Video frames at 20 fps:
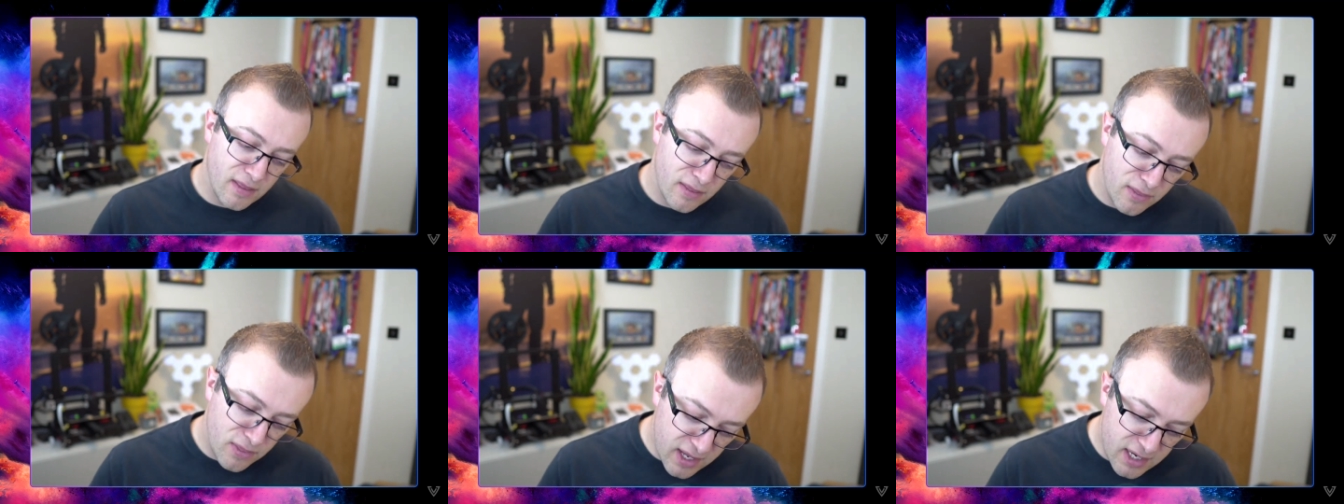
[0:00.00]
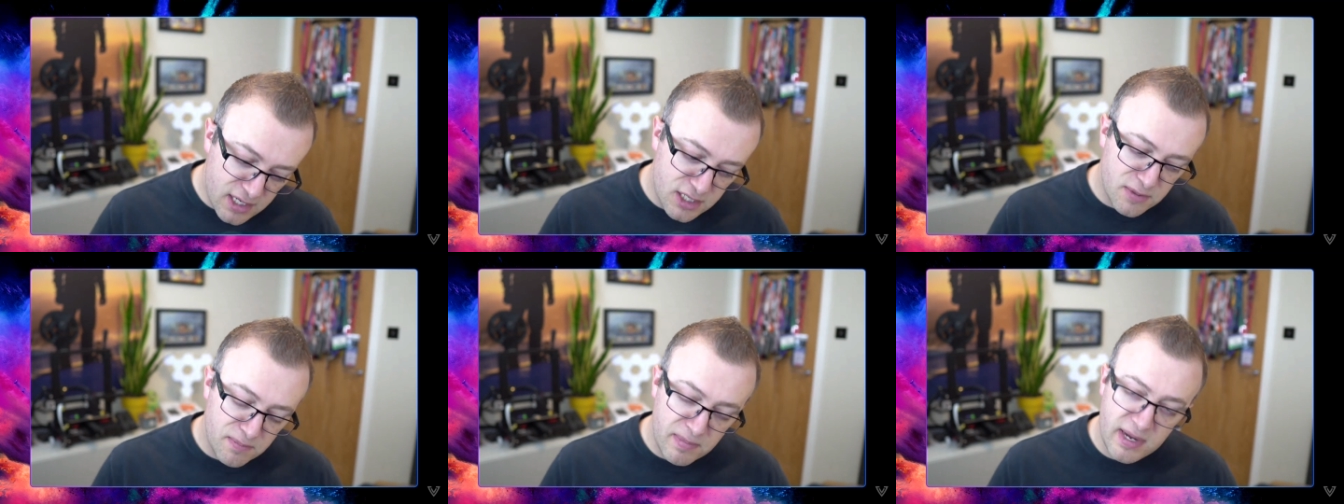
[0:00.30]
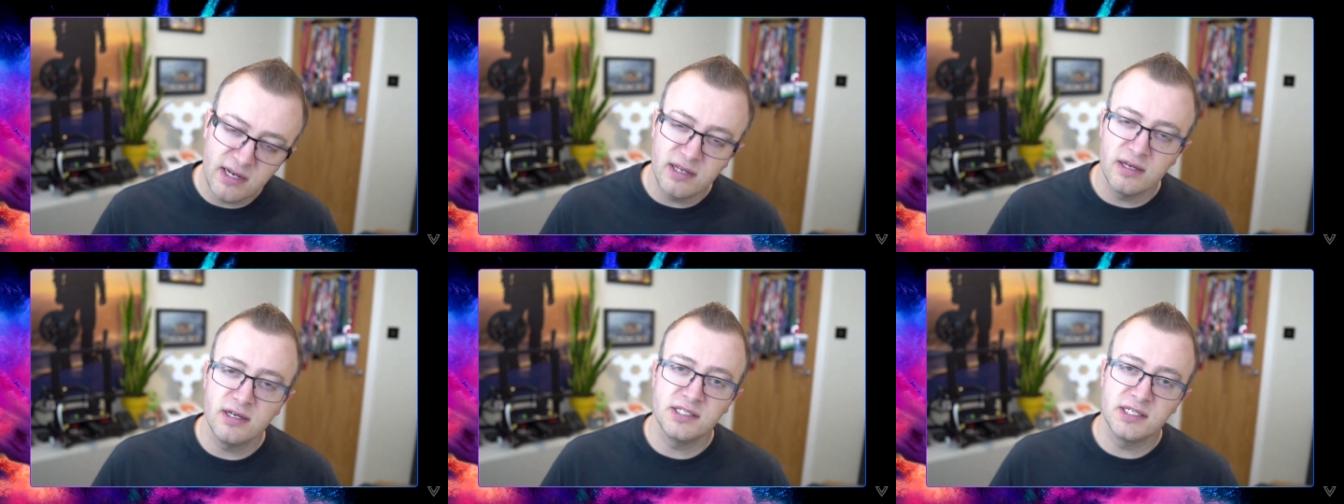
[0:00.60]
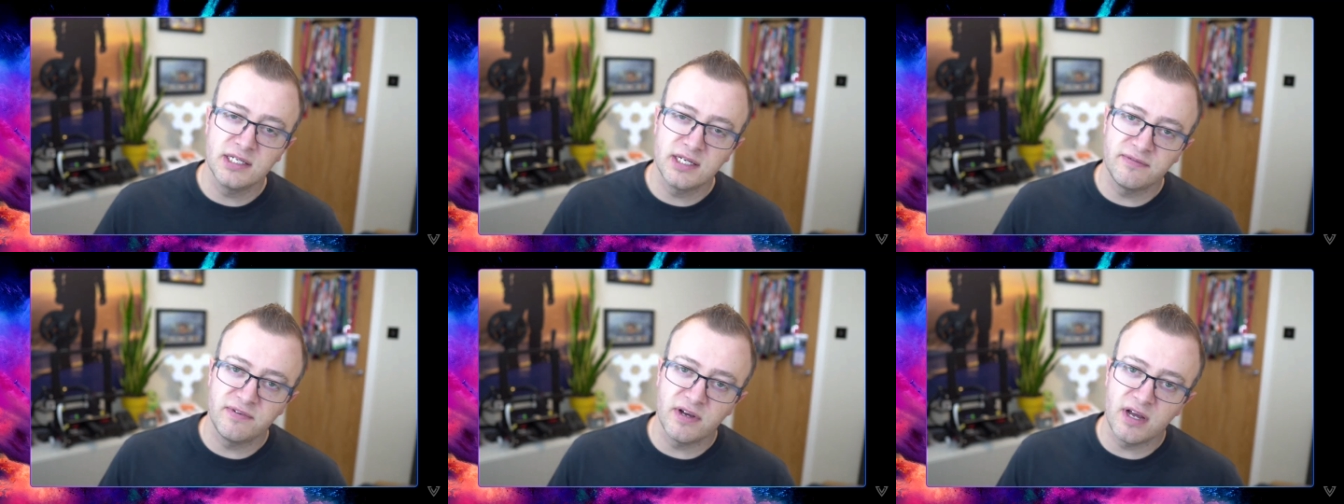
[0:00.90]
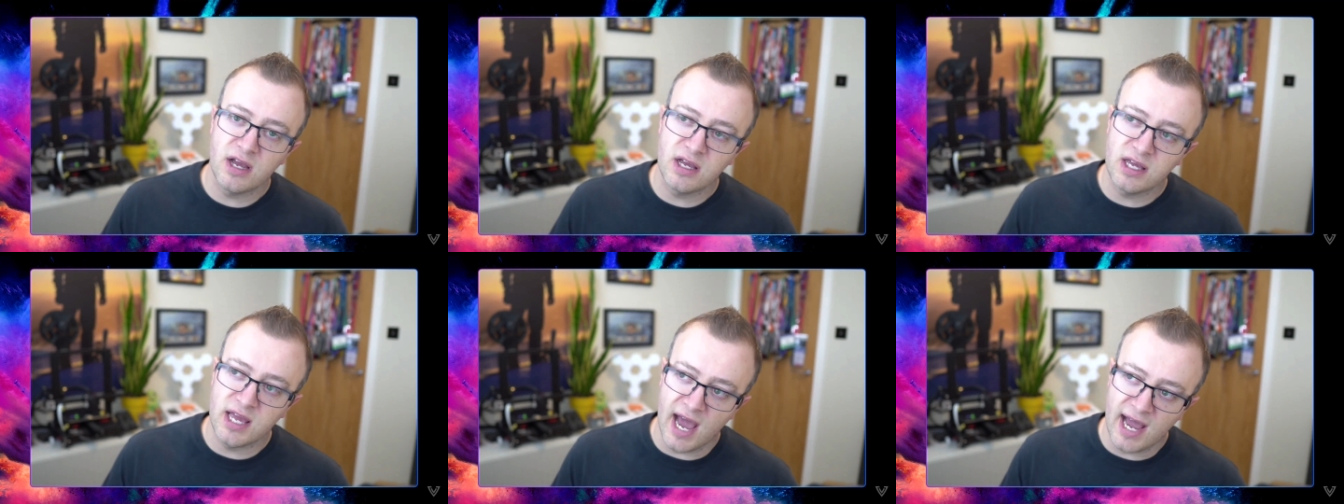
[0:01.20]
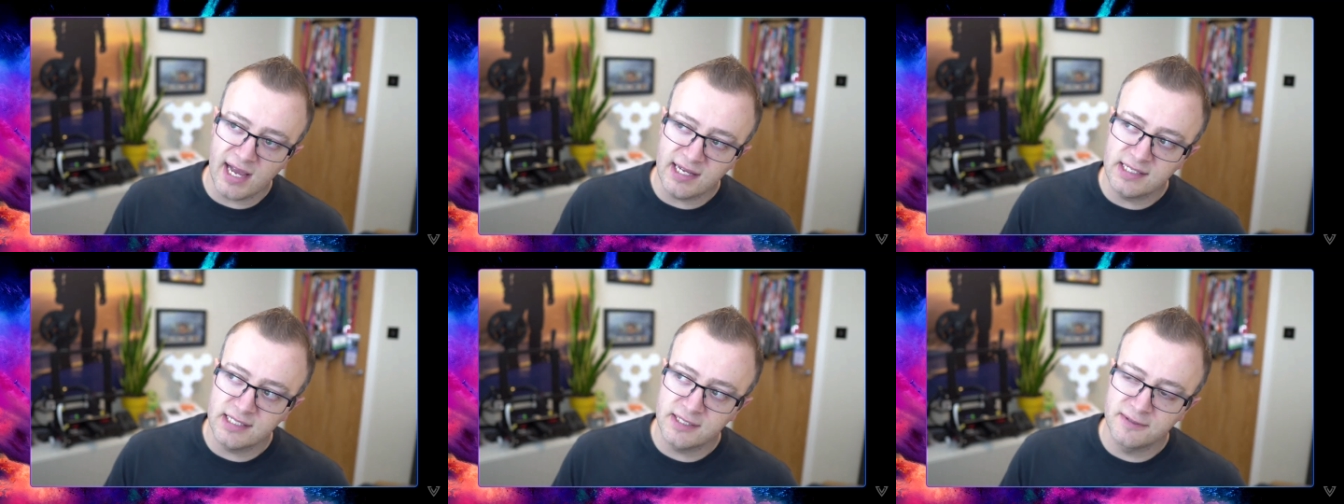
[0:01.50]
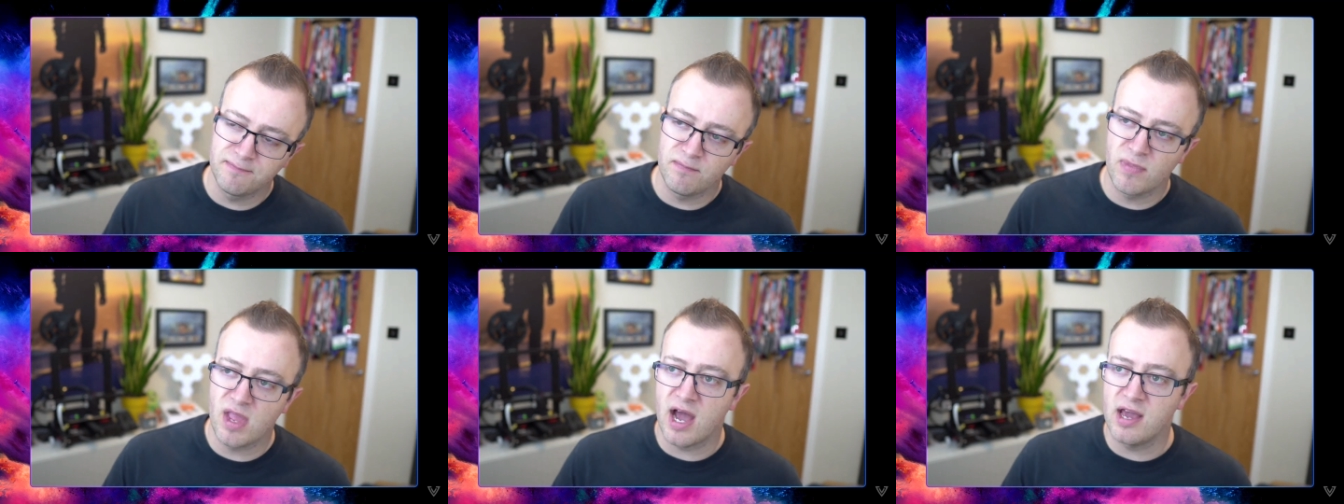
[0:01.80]
the intermediate certificate.
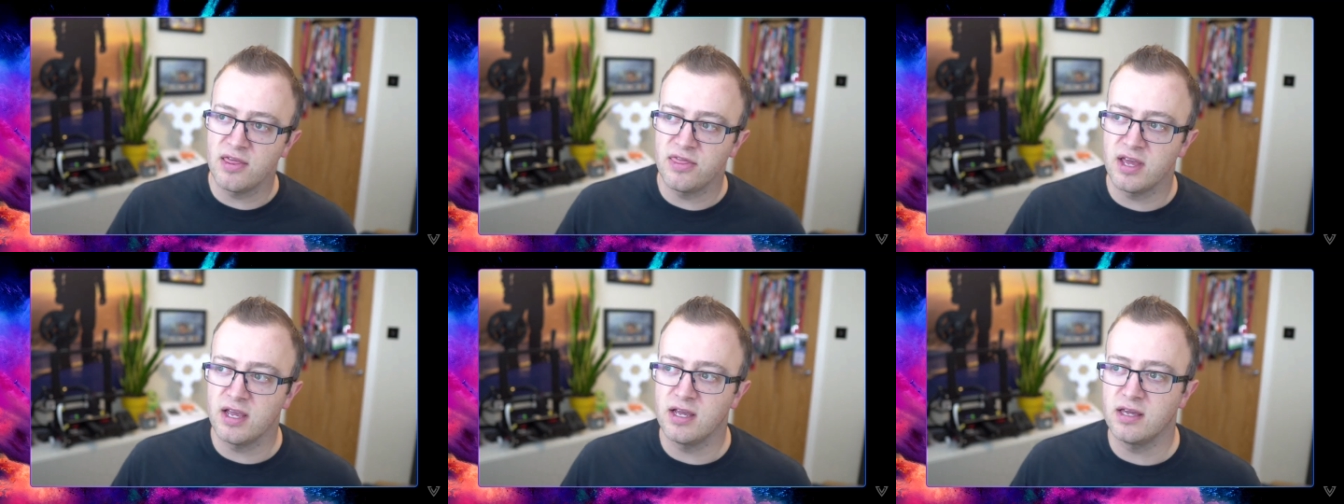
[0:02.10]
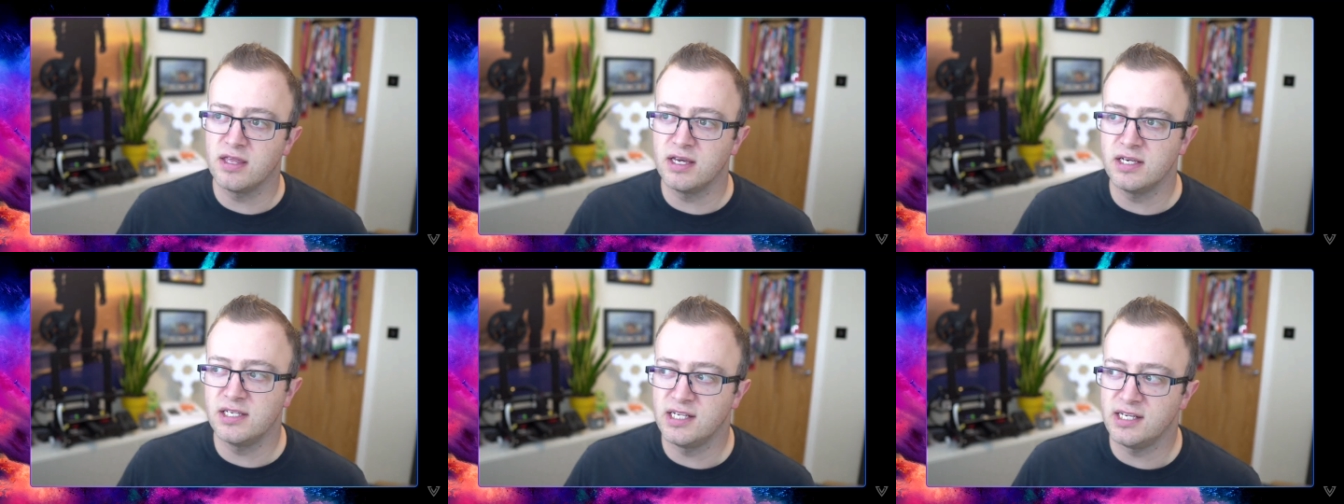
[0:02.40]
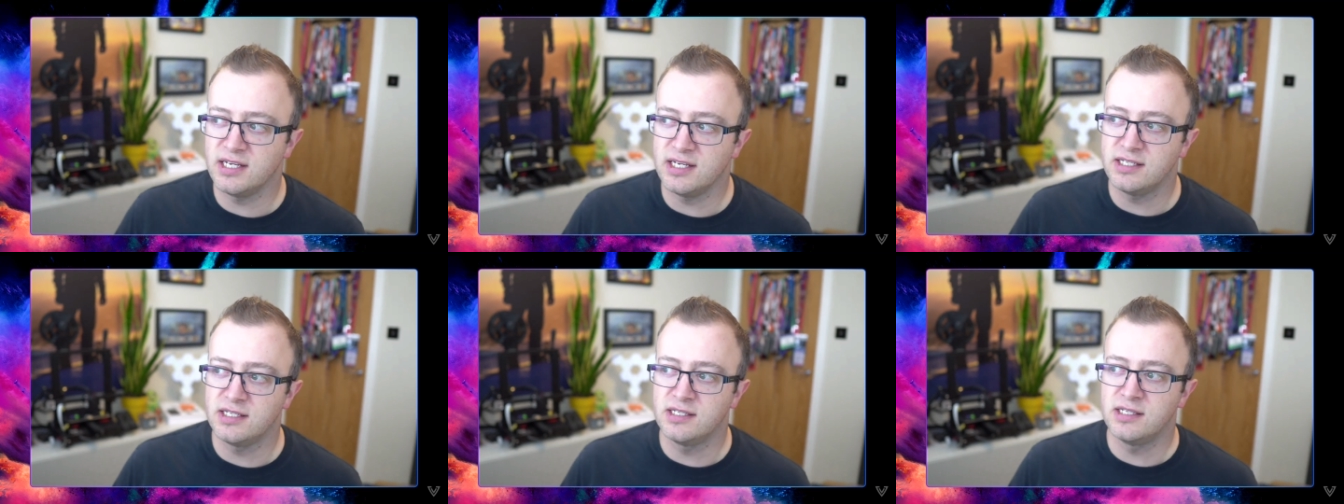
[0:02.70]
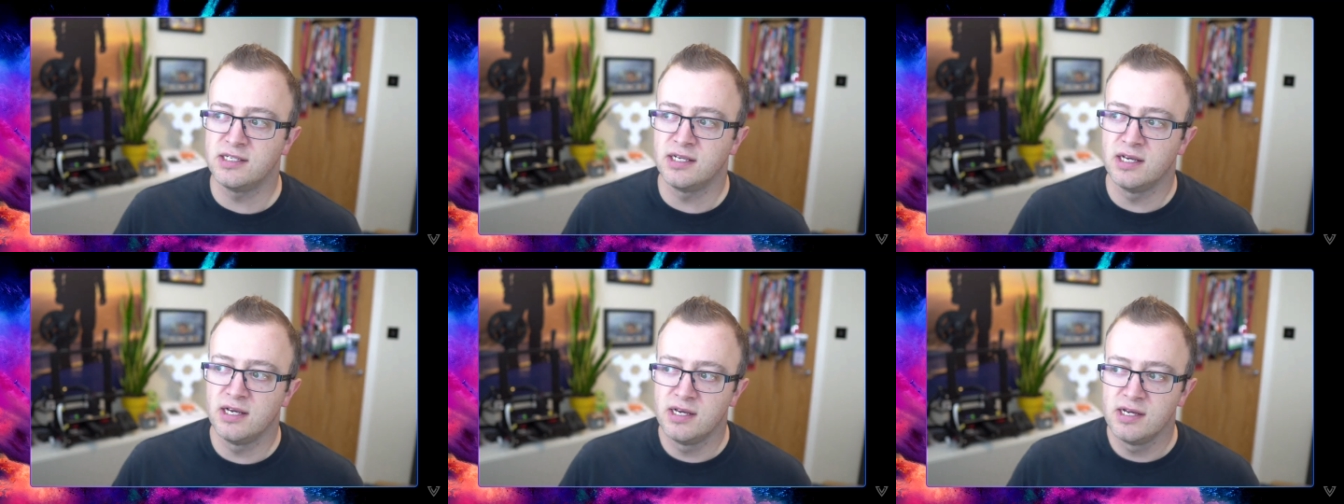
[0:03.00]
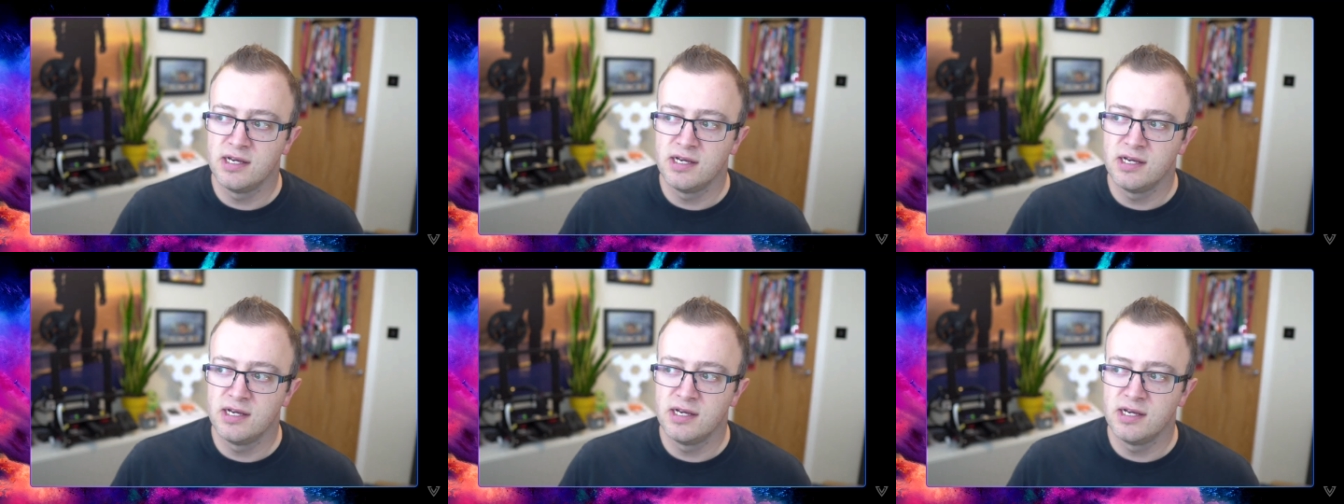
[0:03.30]
Yes, I think this is